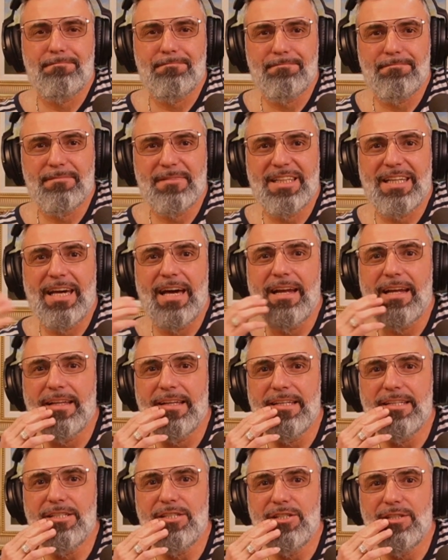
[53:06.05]

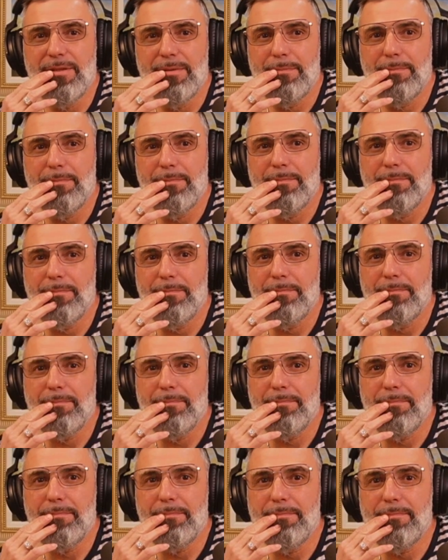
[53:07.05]
Kennedy,
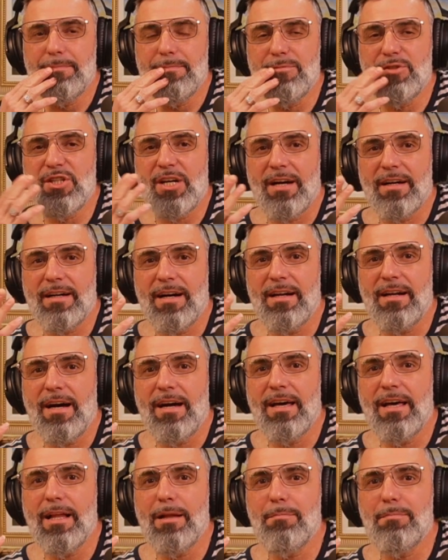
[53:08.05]
Giancana
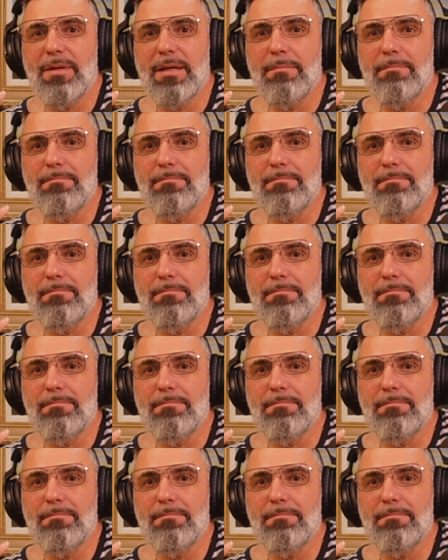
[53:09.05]
helped him.